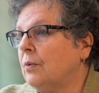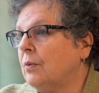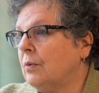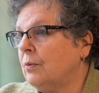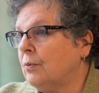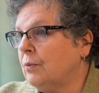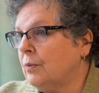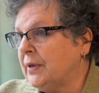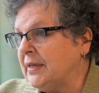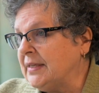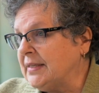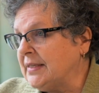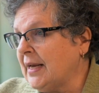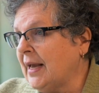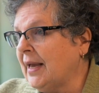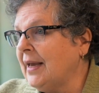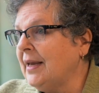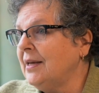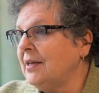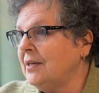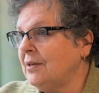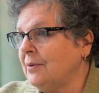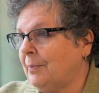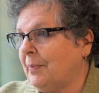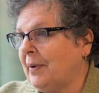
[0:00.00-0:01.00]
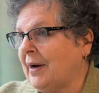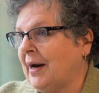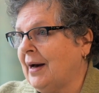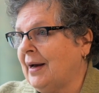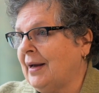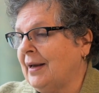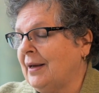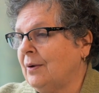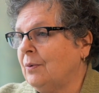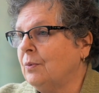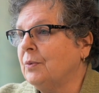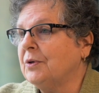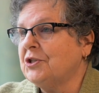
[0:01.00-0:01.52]
retained
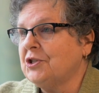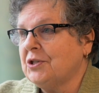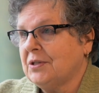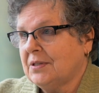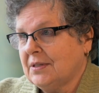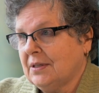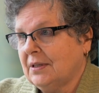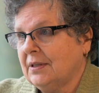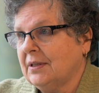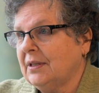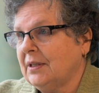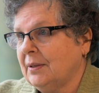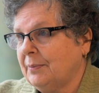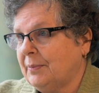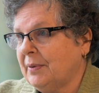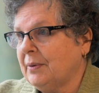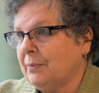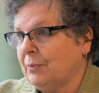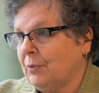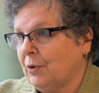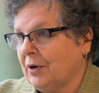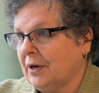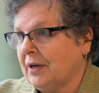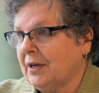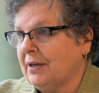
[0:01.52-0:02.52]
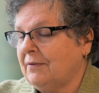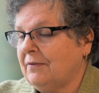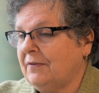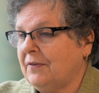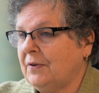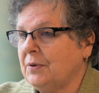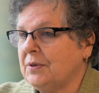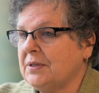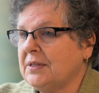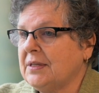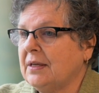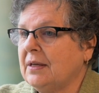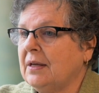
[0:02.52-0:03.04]
by, which is a little bit more
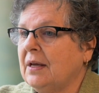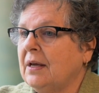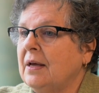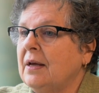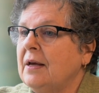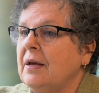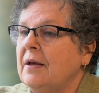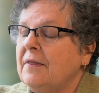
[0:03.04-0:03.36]
confusing,